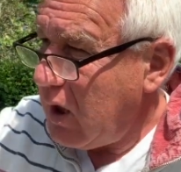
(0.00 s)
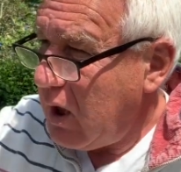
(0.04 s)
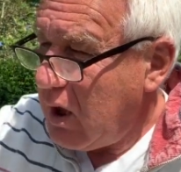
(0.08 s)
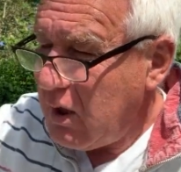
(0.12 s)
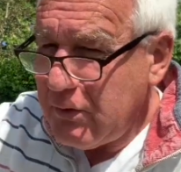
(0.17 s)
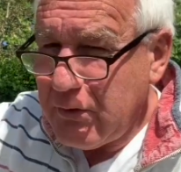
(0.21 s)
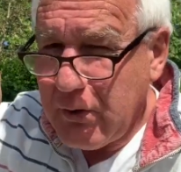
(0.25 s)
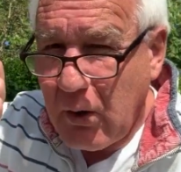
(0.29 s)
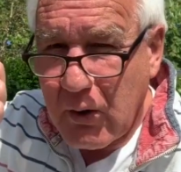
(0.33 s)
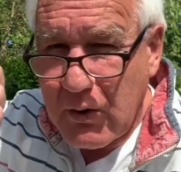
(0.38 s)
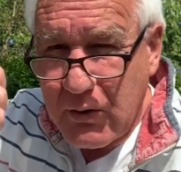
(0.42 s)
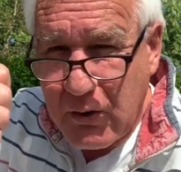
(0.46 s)

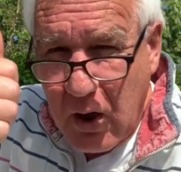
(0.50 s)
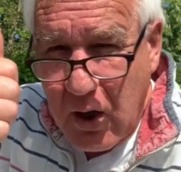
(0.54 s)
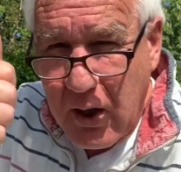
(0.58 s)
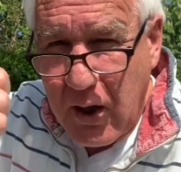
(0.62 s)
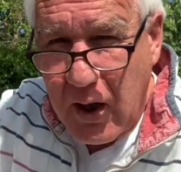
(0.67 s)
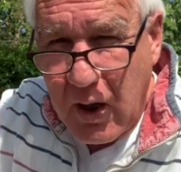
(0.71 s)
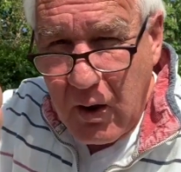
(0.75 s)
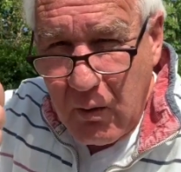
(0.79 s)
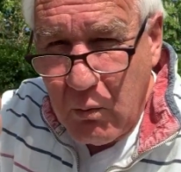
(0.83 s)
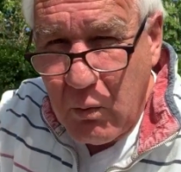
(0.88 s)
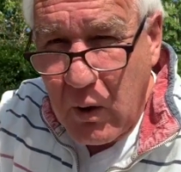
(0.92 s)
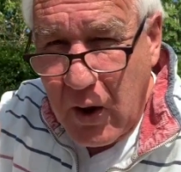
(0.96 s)
So
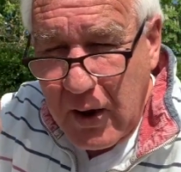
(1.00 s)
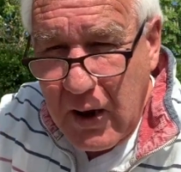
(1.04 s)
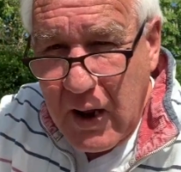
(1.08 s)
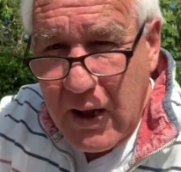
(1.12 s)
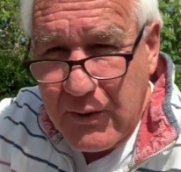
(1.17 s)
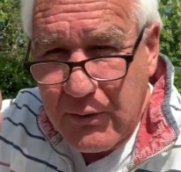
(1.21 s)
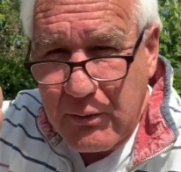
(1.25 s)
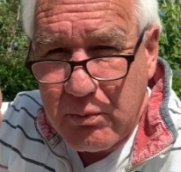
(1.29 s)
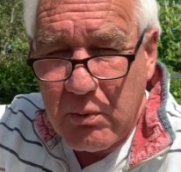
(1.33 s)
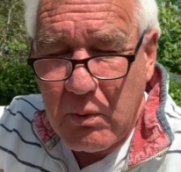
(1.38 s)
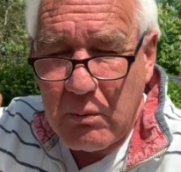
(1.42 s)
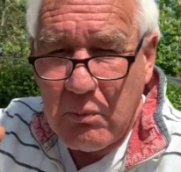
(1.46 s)

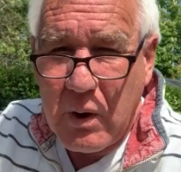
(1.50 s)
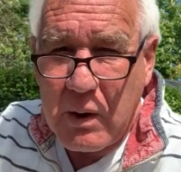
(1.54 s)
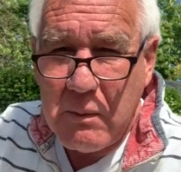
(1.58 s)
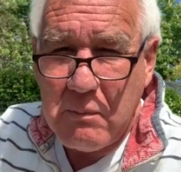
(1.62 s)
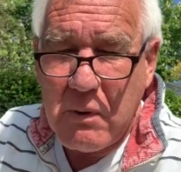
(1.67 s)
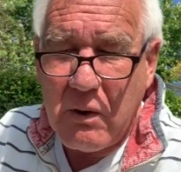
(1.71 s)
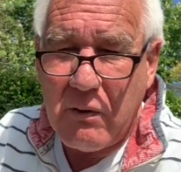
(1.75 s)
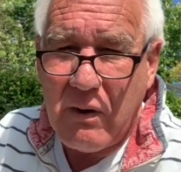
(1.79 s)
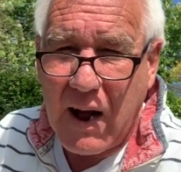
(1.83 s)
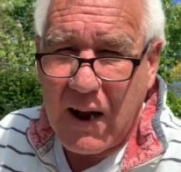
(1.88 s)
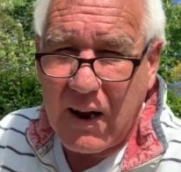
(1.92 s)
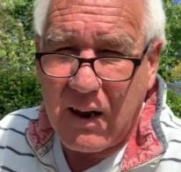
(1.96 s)
unless we
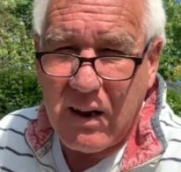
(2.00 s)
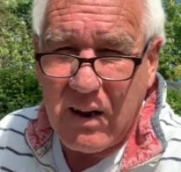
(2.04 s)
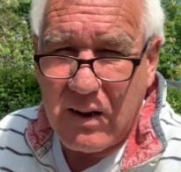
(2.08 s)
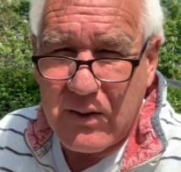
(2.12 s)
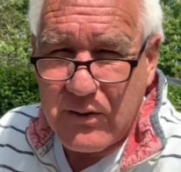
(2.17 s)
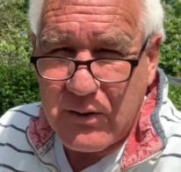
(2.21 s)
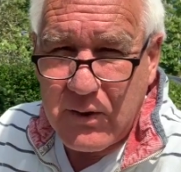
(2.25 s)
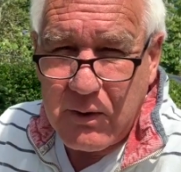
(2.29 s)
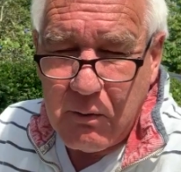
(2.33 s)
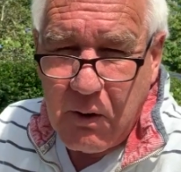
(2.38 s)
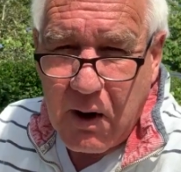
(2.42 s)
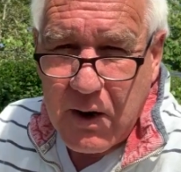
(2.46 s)

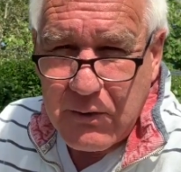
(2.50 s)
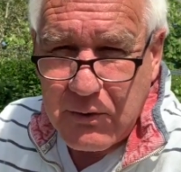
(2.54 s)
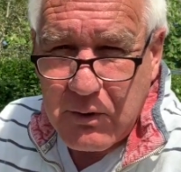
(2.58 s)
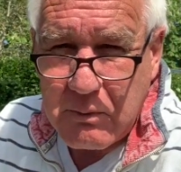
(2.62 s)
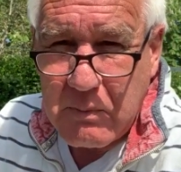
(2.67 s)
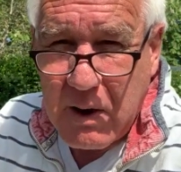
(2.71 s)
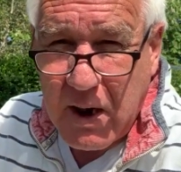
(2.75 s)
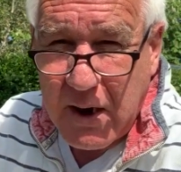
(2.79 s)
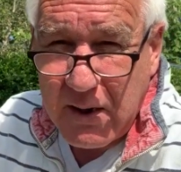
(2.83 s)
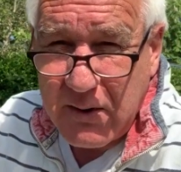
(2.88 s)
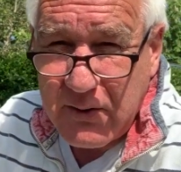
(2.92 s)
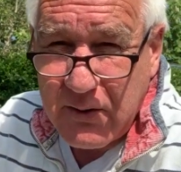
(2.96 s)
miraculously raise the
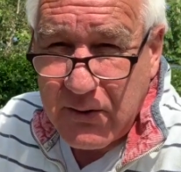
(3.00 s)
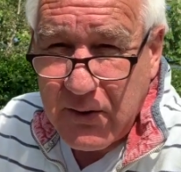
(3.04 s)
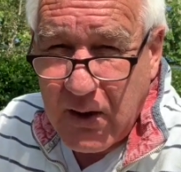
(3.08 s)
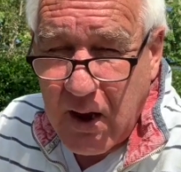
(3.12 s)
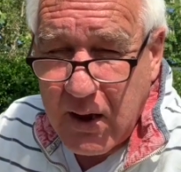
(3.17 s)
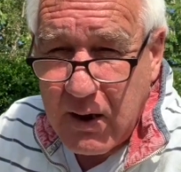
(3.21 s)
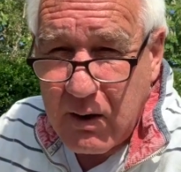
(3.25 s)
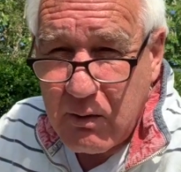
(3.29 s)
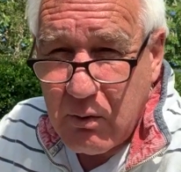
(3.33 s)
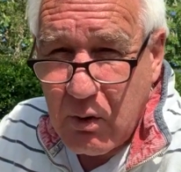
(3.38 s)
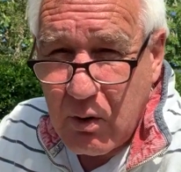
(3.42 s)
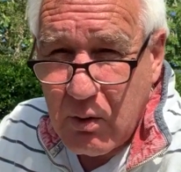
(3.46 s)
money to
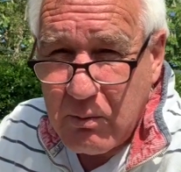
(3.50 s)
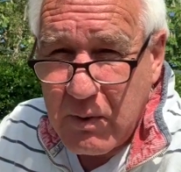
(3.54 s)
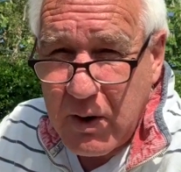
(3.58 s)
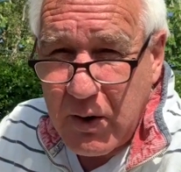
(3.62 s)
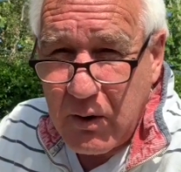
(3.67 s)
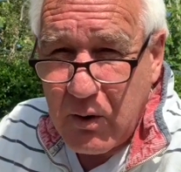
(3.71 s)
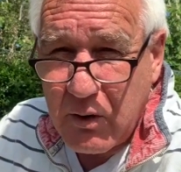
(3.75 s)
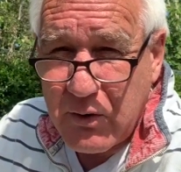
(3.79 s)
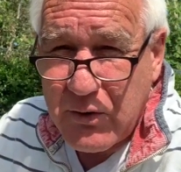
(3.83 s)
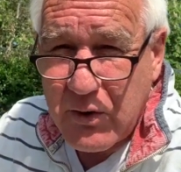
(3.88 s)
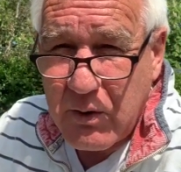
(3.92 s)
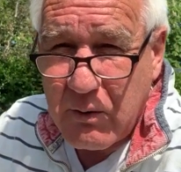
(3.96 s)
take the Royal Mint
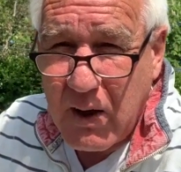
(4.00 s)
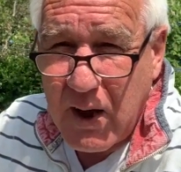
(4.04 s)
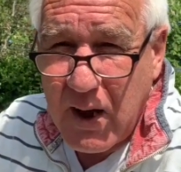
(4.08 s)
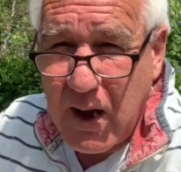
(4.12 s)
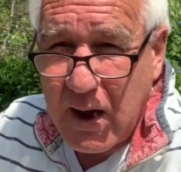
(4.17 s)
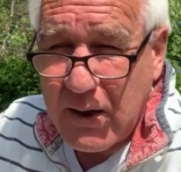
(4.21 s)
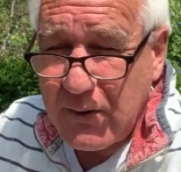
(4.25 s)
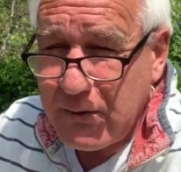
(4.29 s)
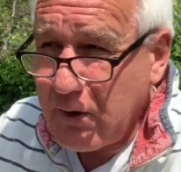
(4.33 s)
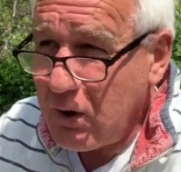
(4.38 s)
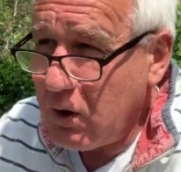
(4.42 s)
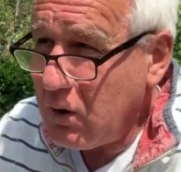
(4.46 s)
or
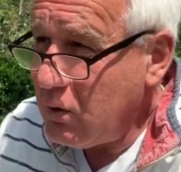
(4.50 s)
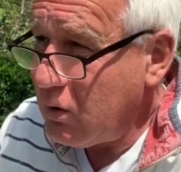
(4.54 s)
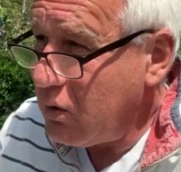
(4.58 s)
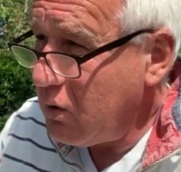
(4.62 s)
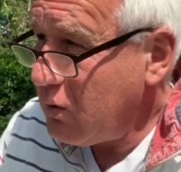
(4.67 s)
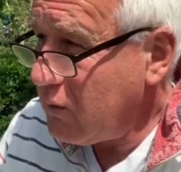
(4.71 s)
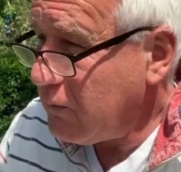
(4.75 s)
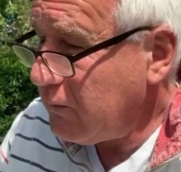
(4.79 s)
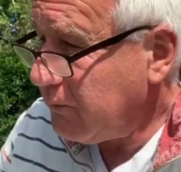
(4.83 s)
288 to court,